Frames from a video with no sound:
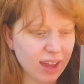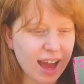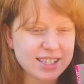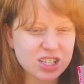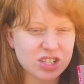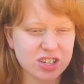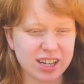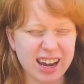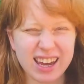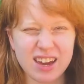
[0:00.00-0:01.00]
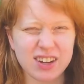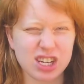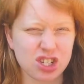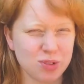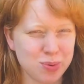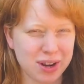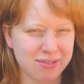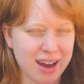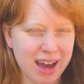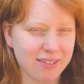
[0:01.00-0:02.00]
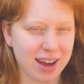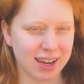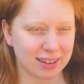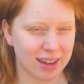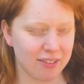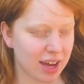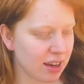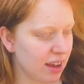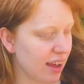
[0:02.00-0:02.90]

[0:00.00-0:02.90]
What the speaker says: as it stood, I gave it a 2.5. I didn't love it,